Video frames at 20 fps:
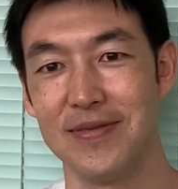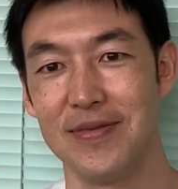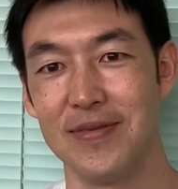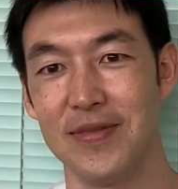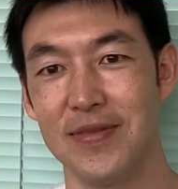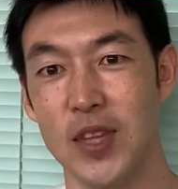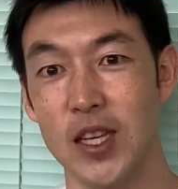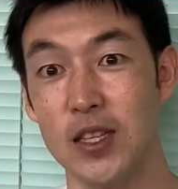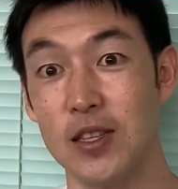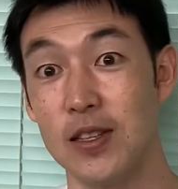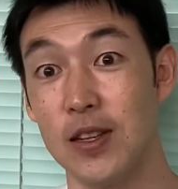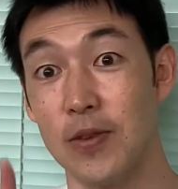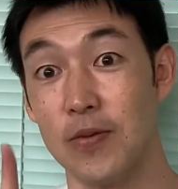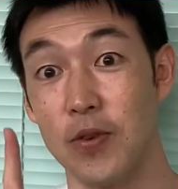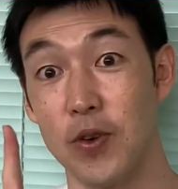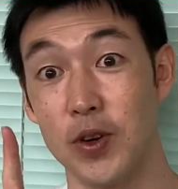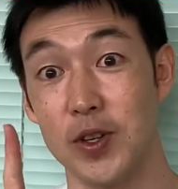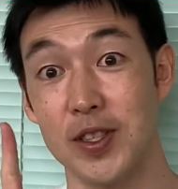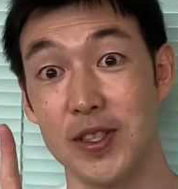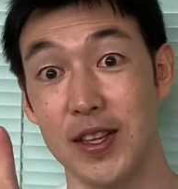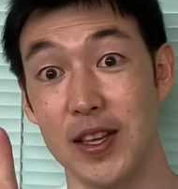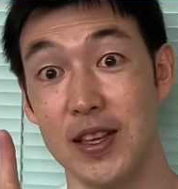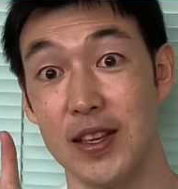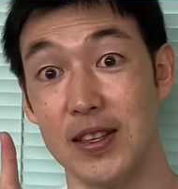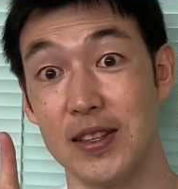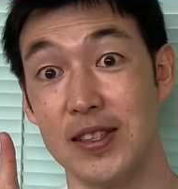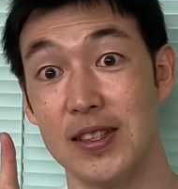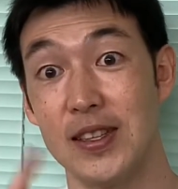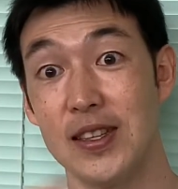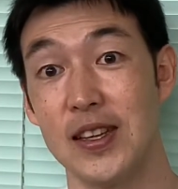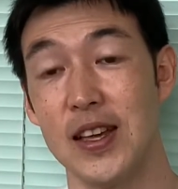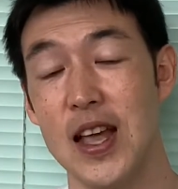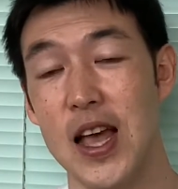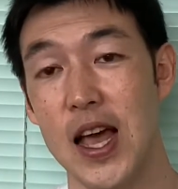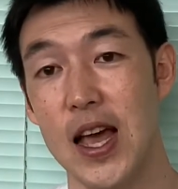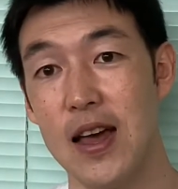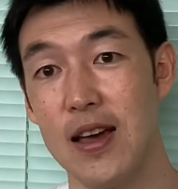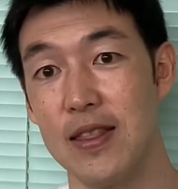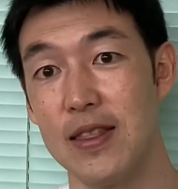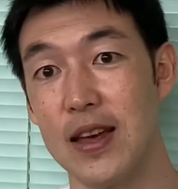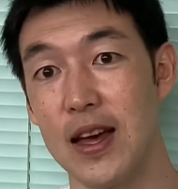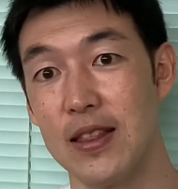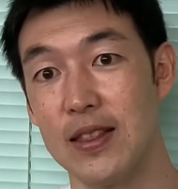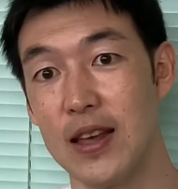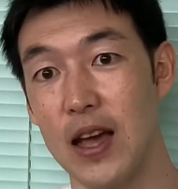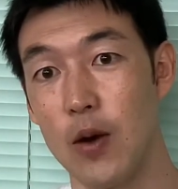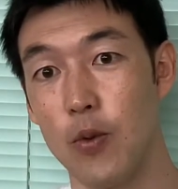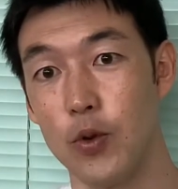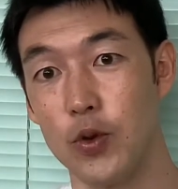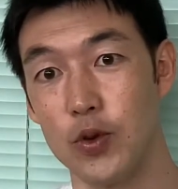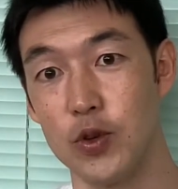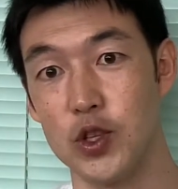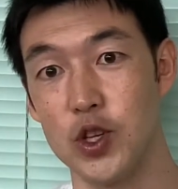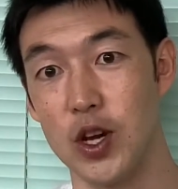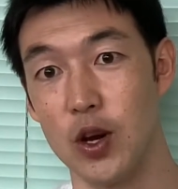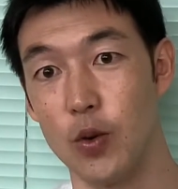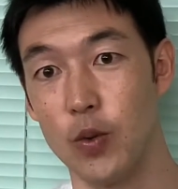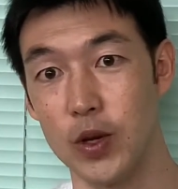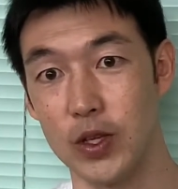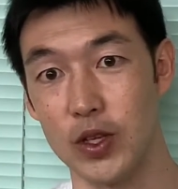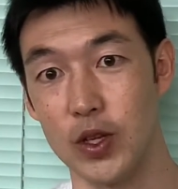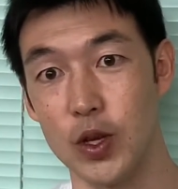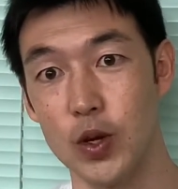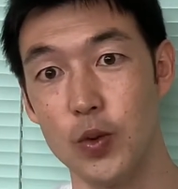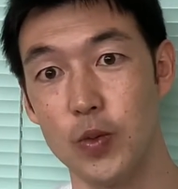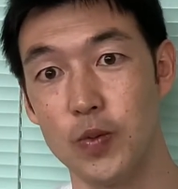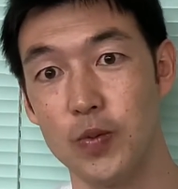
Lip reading: This is the first things that I want to share with you.